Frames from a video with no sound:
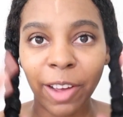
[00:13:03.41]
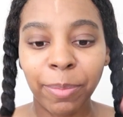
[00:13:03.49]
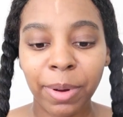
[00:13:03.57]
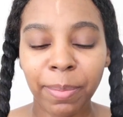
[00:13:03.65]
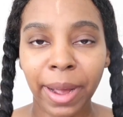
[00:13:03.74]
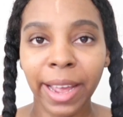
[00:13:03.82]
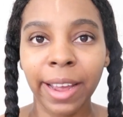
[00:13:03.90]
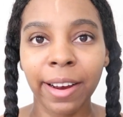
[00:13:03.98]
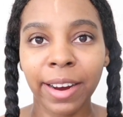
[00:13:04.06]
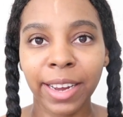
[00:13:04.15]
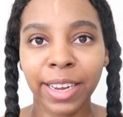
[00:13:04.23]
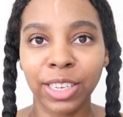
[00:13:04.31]
I put my
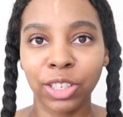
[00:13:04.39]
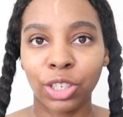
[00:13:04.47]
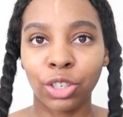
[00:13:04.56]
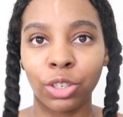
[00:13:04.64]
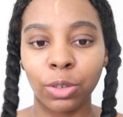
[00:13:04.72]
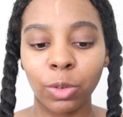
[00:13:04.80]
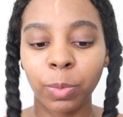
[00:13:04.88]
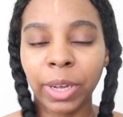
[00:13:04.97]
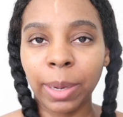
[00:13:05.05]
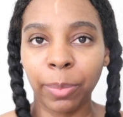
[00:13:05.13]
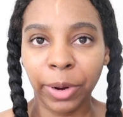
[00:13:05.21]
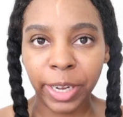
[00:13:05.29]
hair into 2
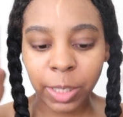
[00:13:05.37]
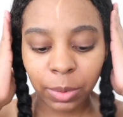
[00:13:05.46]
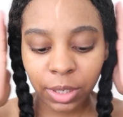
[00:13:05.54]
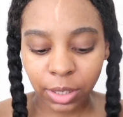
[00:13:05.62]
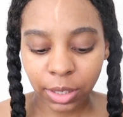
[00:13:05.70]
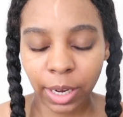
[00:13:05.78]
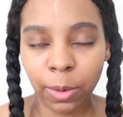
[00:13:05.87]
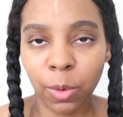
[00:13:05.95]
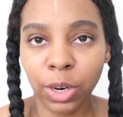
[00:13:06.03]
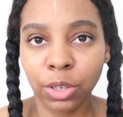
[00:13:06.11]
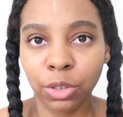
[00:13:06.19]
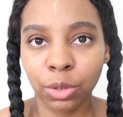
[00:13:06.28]
big braids because I
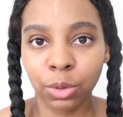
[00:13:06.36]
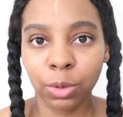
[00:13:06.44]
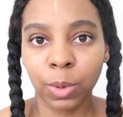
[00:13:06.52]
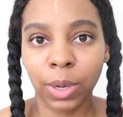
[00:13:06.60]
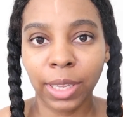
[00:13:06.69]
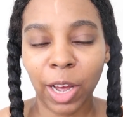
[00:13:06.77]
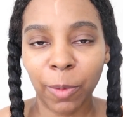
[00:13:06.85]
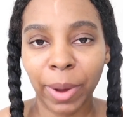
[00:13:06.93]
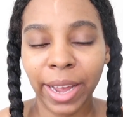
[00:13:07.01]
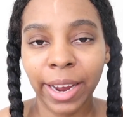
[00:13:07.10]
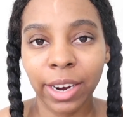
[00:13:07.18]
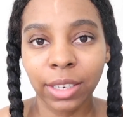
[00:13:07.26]
want to allow
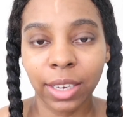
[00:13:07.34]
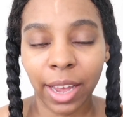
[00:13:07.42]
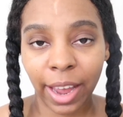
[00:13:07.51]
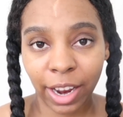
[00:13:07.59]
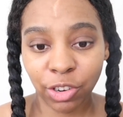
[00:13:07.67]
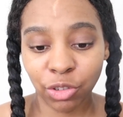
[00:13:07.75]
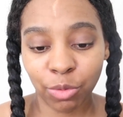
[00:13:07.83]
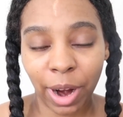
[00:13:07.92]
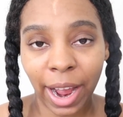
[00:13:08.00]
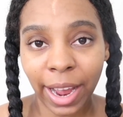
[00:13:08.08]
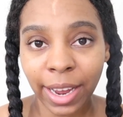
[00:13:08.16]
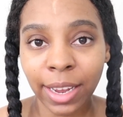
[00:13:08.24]
my hair to air
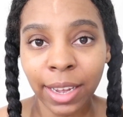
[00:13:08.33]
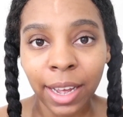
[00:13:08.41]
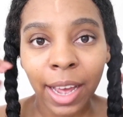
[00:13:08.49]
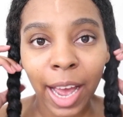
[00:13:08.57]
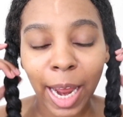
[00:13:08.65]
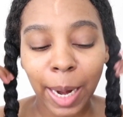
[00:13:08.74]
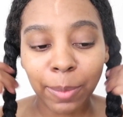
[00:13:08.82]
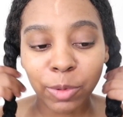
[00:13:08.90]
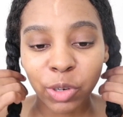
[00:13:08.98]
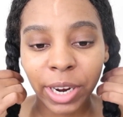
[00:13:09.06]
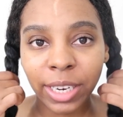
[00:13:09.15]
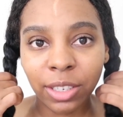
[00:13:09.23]
dry, and I'm
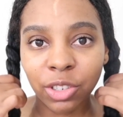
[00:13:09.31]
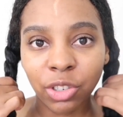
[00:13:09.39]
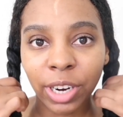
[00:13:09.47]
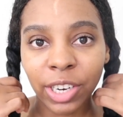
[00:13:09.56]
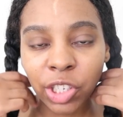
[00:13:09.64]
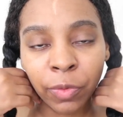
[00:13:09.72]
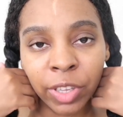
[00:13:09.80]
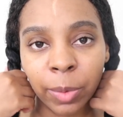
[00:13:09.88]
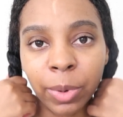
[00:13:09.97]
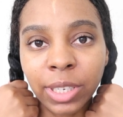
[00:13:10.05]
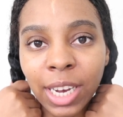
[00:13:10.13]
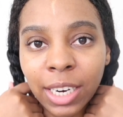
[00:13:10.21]
trying to stretch it for
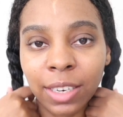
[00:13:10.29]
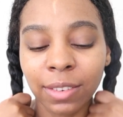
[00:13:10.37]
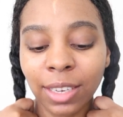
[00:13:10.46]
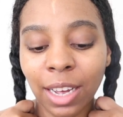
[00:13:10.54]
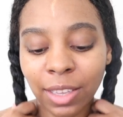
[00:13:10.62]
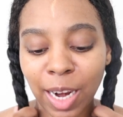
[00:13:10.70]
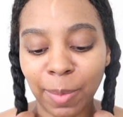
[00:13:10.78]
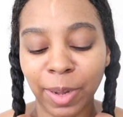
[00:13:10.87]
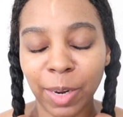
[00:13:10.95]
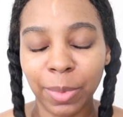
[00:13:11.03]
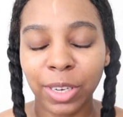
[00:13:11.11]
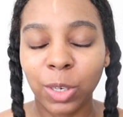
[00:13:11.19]
the protective style that I'm
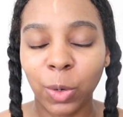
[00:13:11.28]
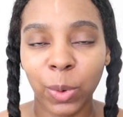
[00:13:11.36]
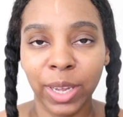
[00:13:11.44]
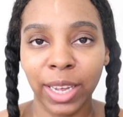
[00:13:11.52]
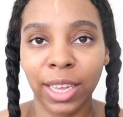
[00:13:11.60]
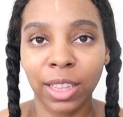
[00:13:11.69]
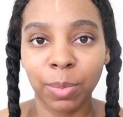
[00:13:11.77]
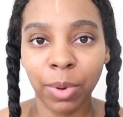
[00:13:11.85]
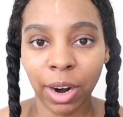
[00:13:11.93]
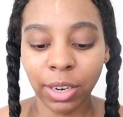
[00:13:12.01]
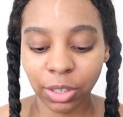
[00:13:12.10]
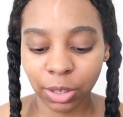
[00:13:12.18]
going to be doing in the
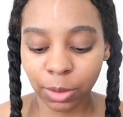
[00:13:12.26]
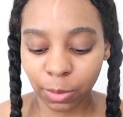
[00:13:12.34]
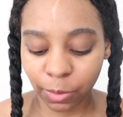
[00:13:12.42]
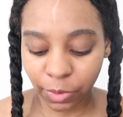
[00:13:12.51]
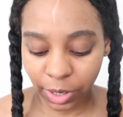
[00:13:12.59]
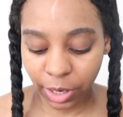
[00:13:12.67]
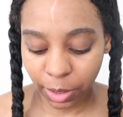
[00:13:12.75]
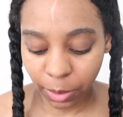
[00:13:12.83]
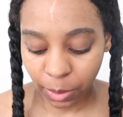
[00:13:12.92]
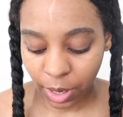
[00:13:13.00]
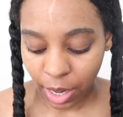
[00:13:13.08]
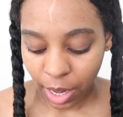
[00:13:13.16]
part 2 video.